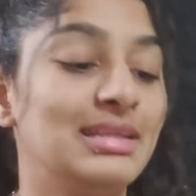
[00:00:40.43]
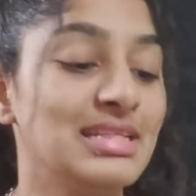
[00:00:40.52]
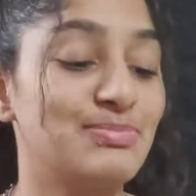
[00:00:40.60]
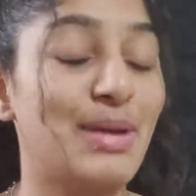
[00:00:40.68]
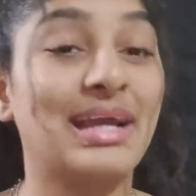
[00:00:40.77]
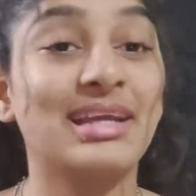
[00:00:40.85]

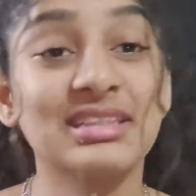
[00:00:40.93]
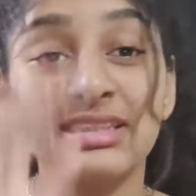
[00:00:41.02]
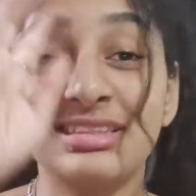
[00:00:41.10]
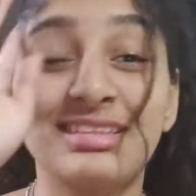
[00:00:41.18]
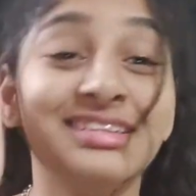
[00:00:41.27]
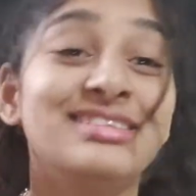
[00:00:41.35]
This
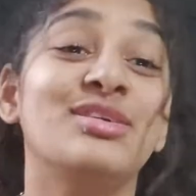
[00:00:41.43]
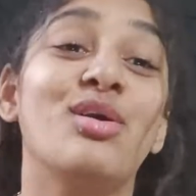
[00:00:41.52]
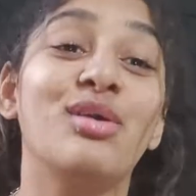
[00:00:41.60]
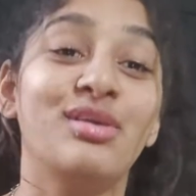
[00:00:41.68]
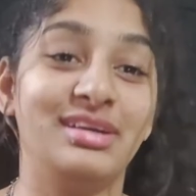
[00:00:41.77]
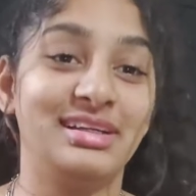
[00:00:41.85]
packaging is
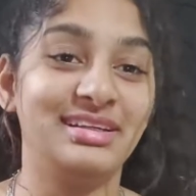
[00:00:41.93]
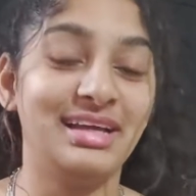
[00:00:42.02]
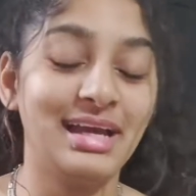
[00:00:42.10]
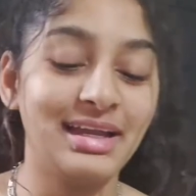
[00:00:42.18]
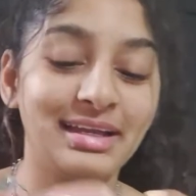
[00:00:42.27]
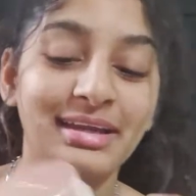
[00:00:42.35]
so good,
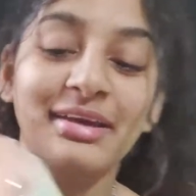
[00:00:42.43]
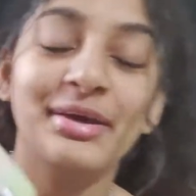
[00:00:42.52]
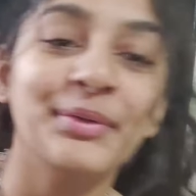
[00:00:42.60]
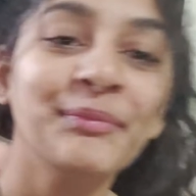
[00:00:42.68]
and